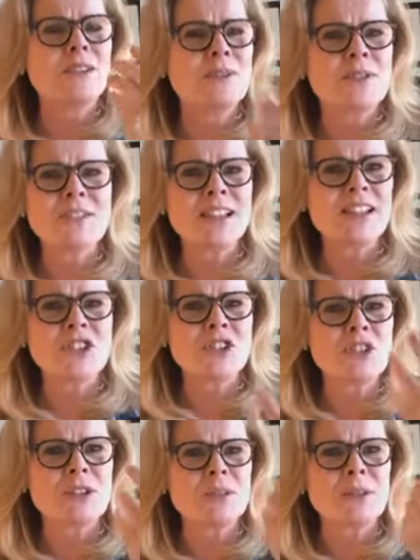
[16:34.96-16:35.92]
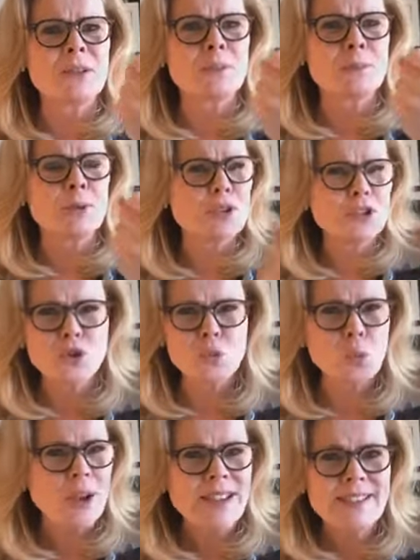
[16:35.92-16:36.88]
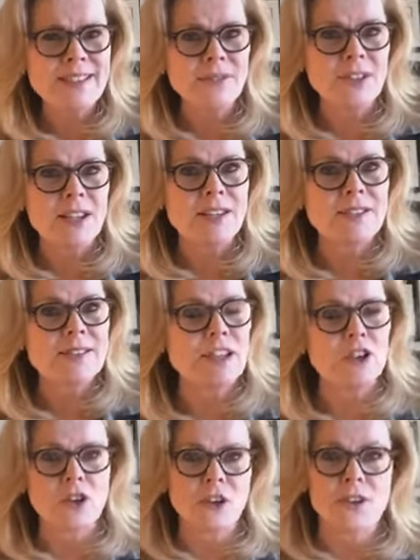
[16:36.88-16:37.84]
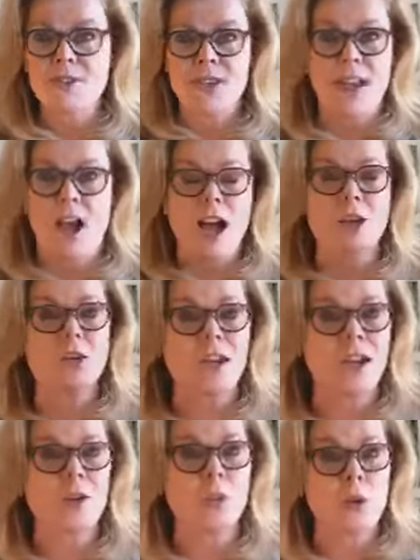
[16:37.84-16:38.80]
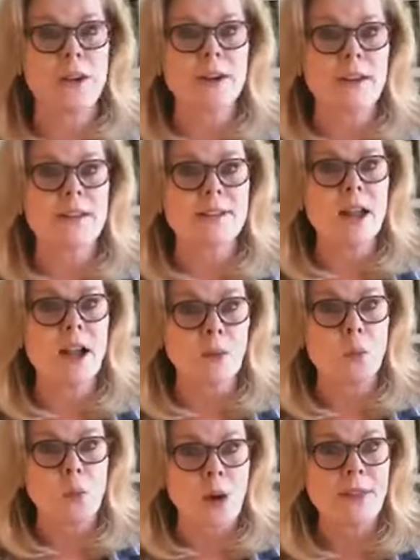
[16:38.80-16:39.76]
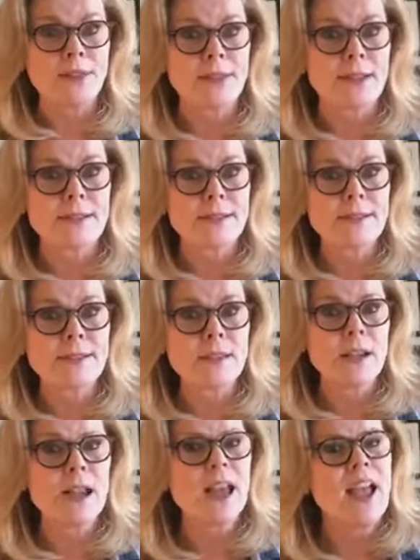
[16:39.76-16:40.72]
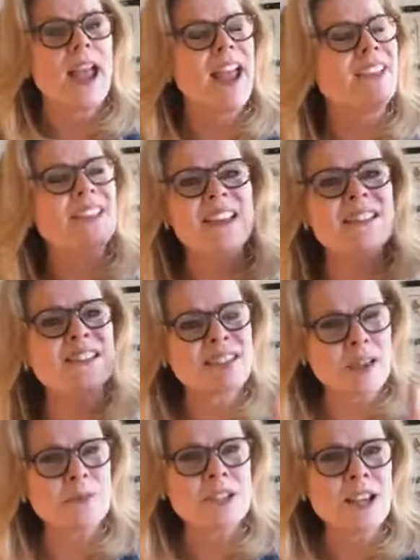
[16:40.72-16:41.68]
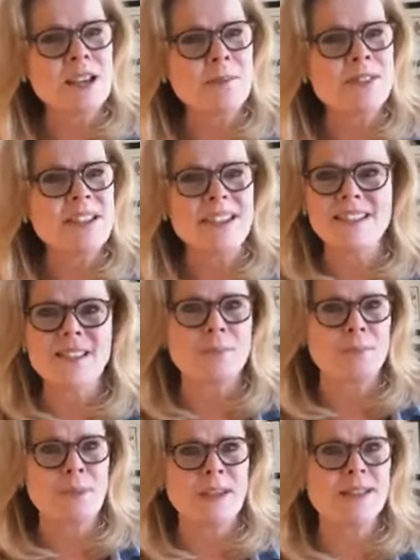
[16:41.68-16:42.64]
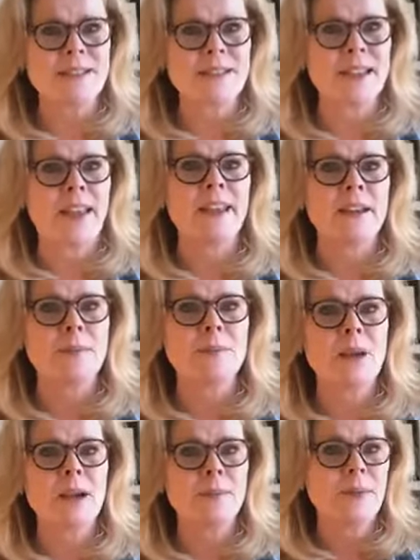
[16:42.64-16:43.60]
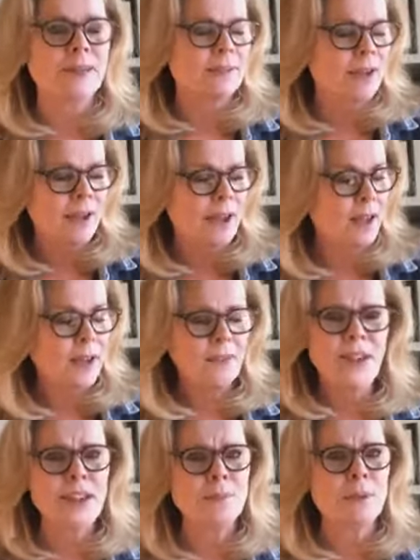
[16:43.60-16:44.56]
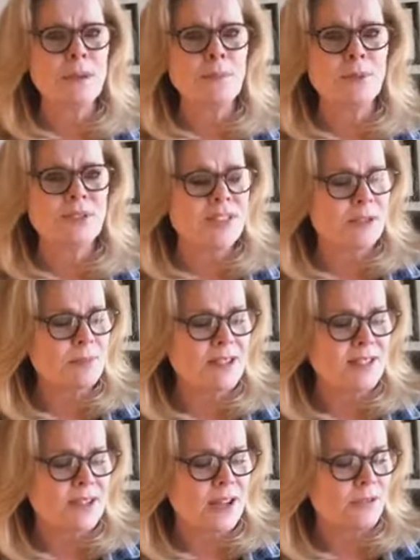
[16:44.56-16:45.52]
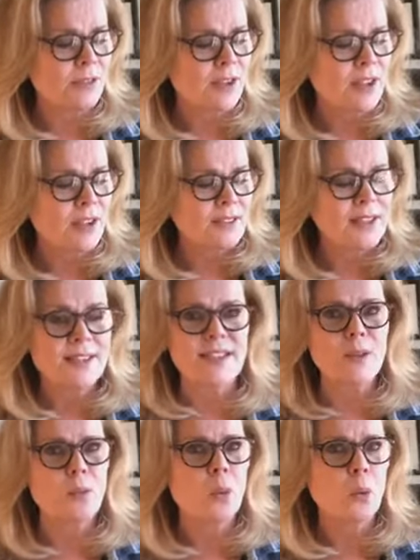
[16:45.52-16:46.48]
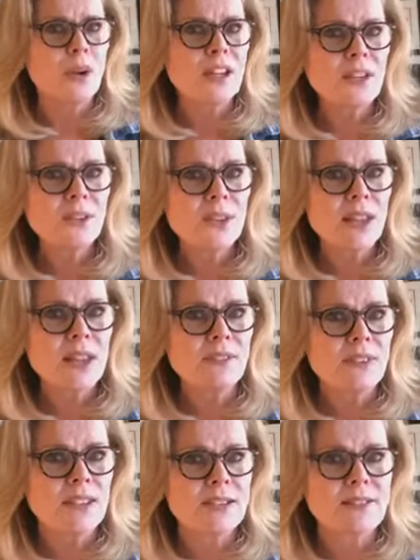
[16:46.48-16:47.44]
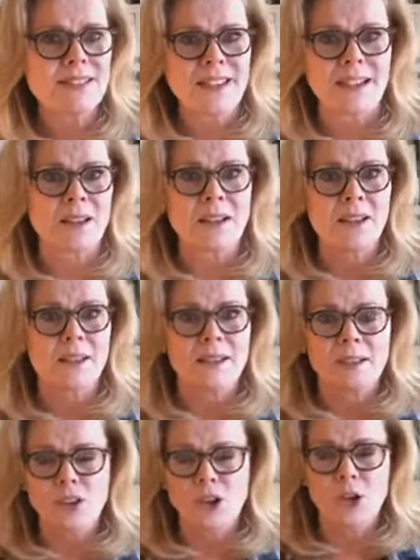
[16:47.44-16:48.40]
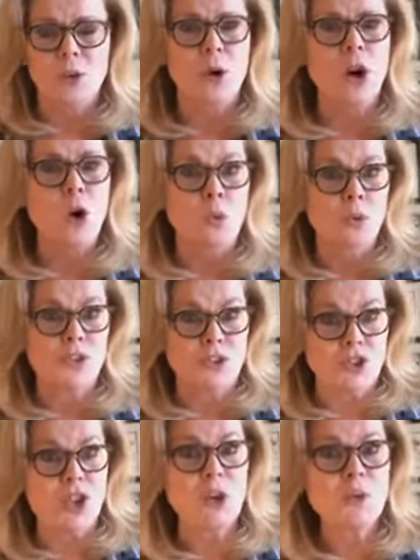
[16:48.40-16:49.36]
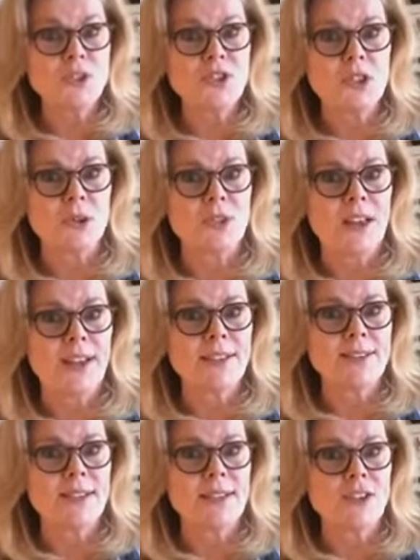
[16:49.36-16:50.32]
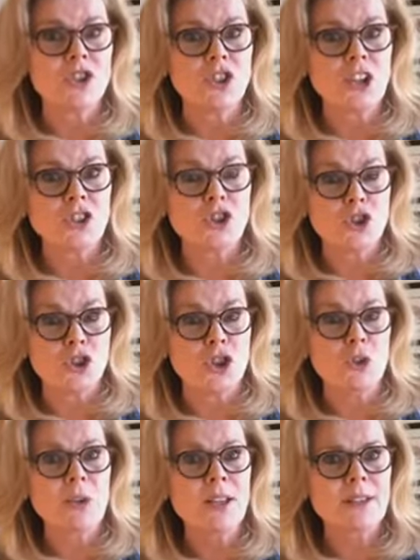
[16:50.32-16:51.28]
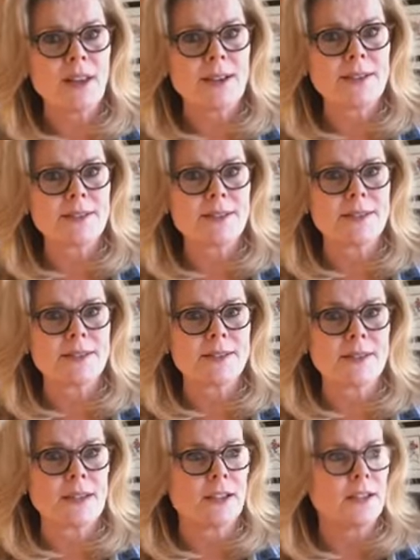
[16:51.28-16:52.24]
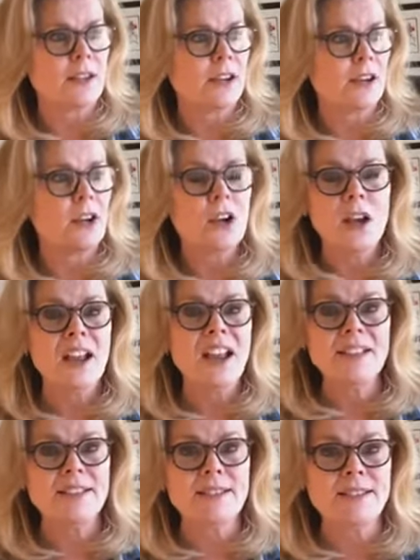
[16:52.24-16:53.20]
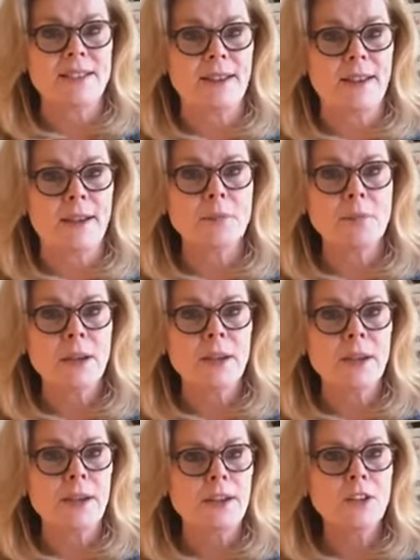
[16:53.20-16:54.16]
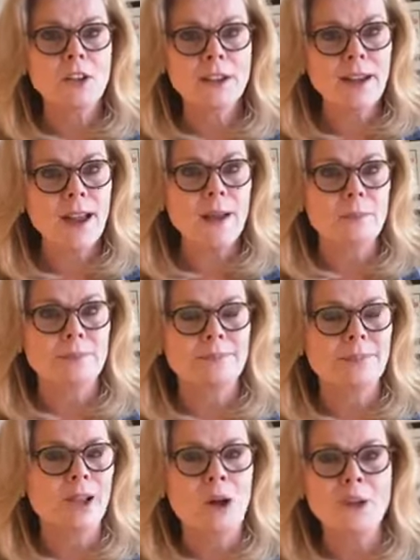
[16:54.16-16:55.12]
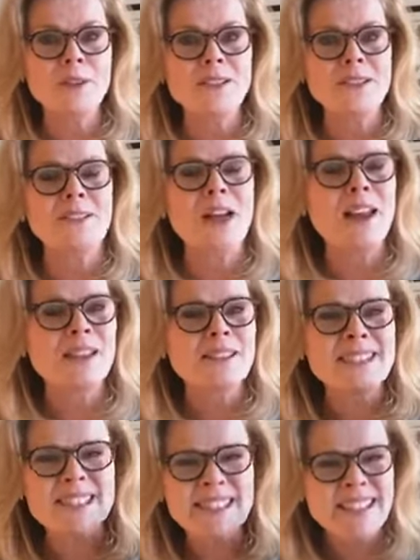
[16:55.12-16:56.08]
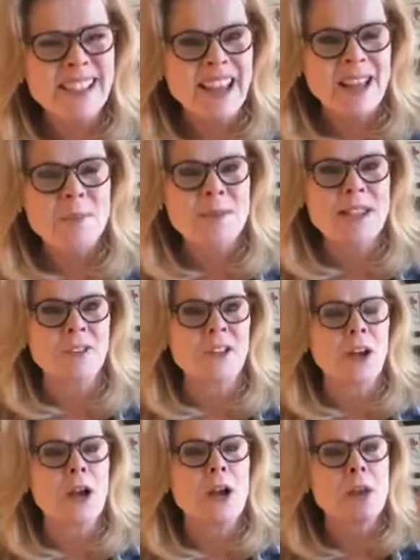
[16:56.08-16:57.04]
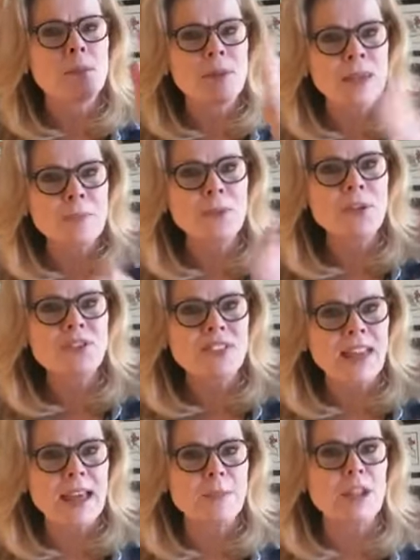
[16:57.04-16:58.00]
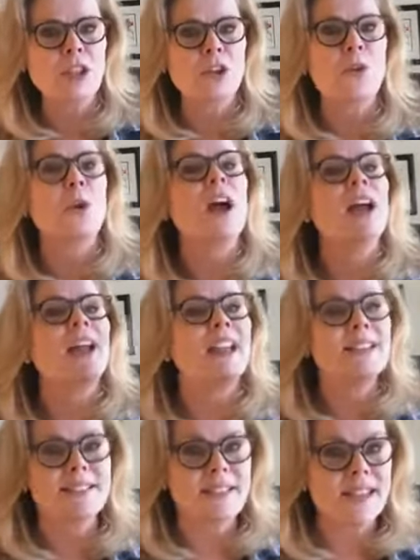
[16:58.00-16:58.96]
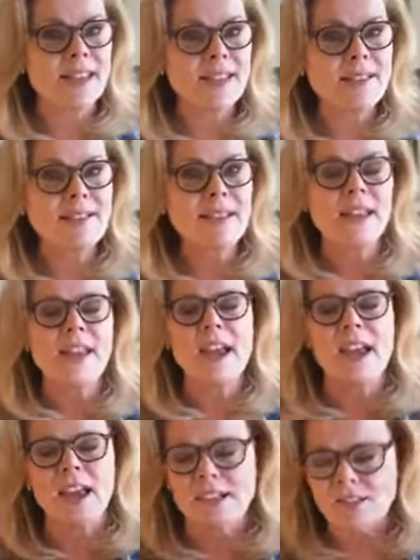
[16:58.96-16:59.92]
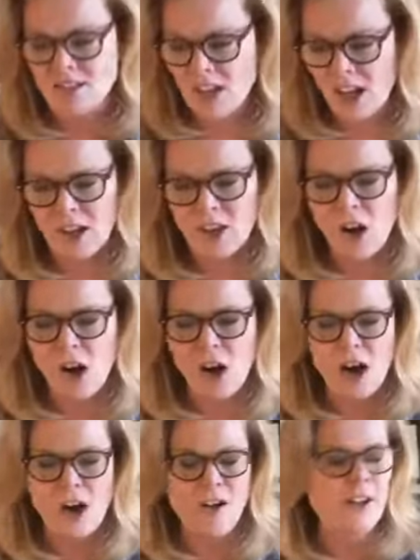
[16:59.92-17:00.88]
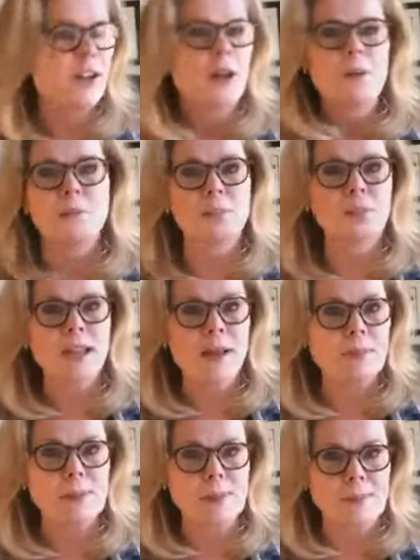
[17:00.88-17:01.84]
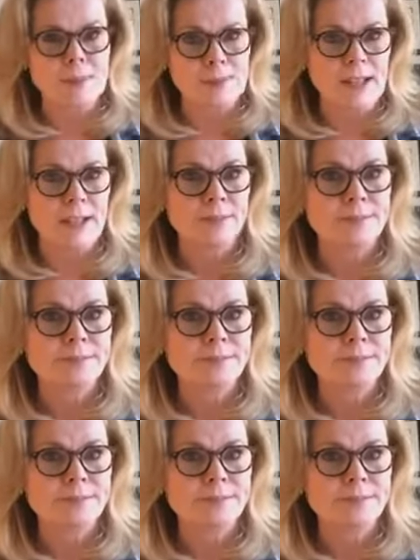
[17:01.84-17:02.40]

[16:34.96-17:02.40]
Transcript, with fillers: such persuasiveness that you're going to say, "I don't care what it is, I want this." And sometimes it's a big scam. I mean, I and I've had people send me stuff that say, well, "What do you think of this?" Like, you know, well, so and so likes it. Judge Judy likes this skincare. It's a scam. Look it up all this, a lot of scams out there. People scamming you. It's easy, it's not hard, blah, blah, blah, blah, blah.